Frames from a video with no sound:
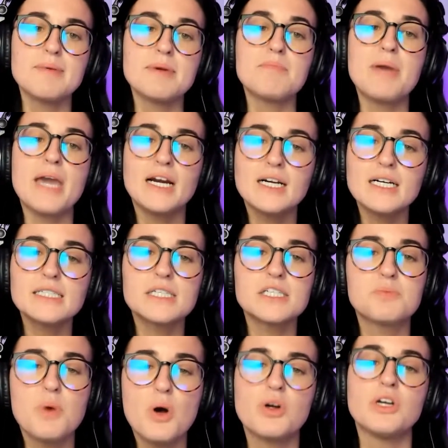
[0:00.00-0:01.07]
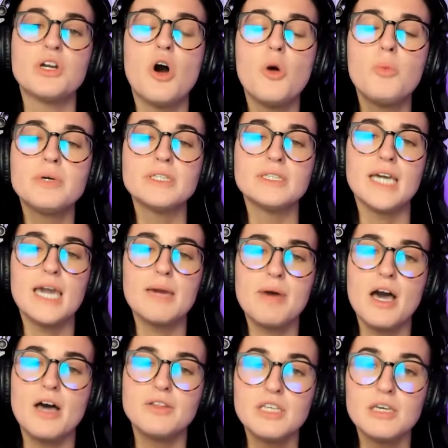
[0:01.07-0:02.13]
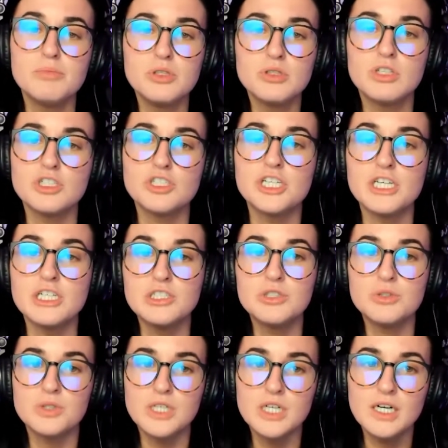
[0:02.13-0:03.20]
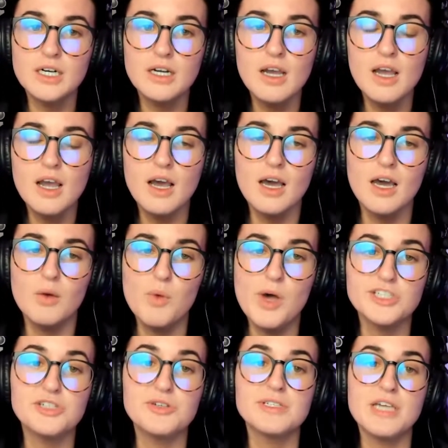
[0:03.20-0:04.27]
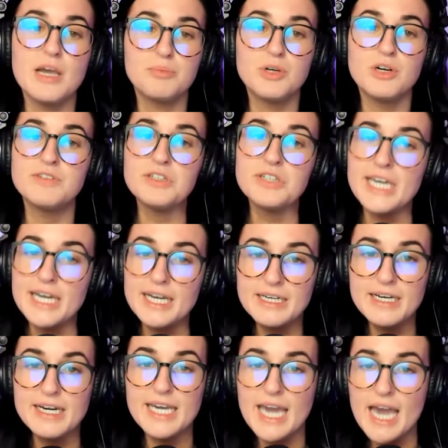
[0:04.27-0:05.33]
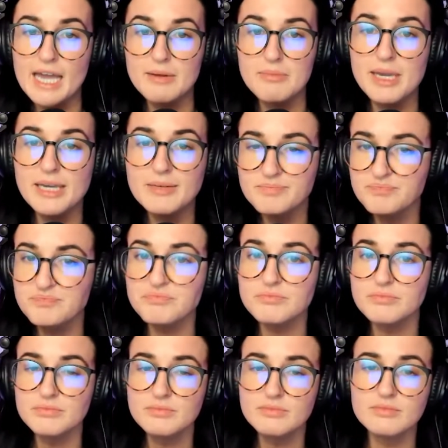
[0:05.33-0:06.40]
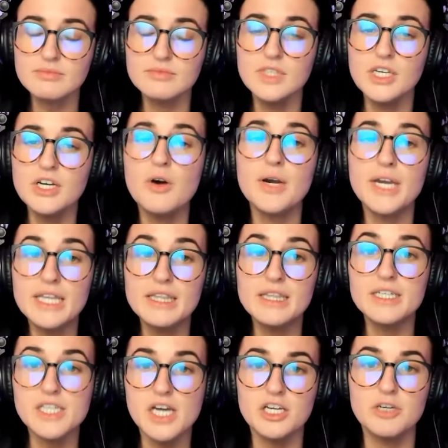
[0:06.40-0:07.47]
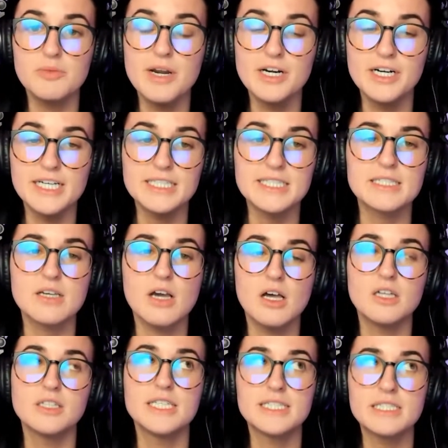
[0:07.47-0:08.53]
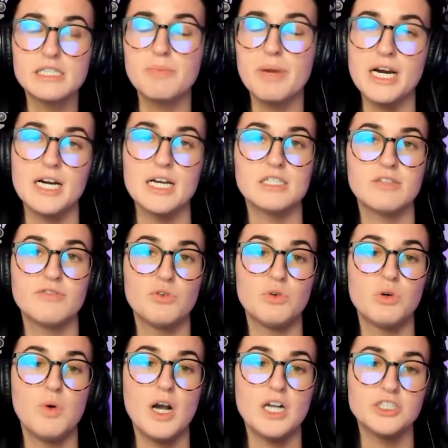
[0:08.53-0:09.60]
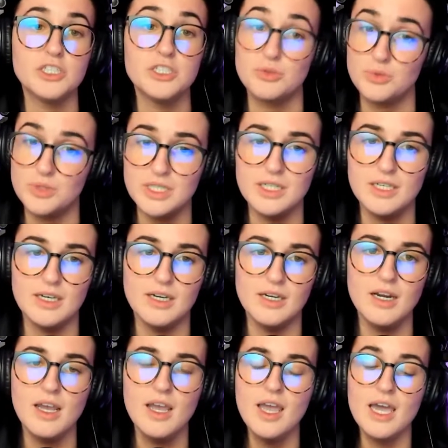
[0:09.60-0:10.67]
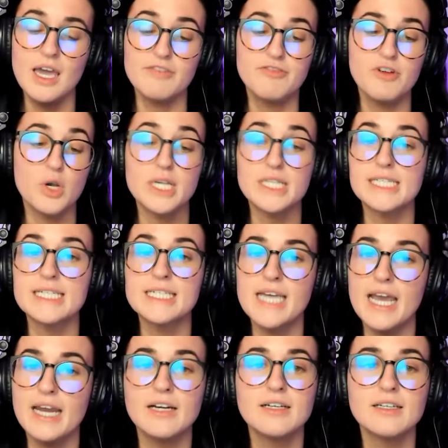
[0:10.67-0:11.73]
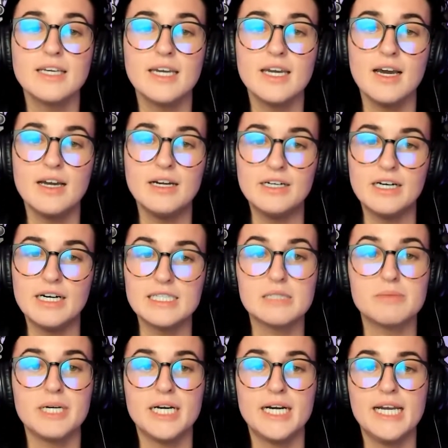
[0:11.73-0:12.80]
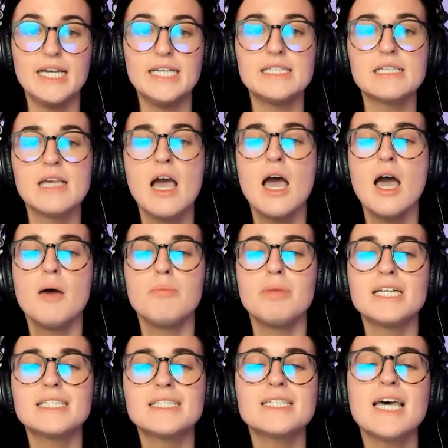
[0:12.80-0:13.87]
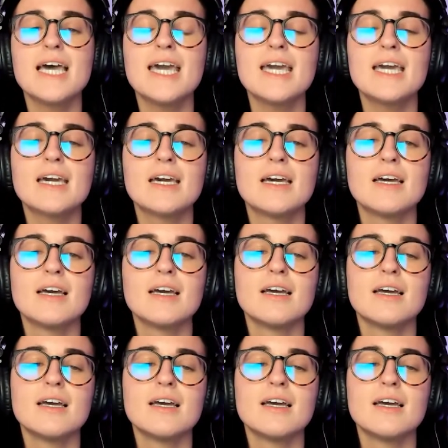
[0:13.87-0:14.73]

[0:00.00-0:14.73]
I mean, Paris has spoken openly about the abuse that she endured uh, while she was at Provo Canyon Academy. You know, in the documentary, it's called This is Paris. If you want to watch it, it's really good. It focused entirely on her experience. But it's like,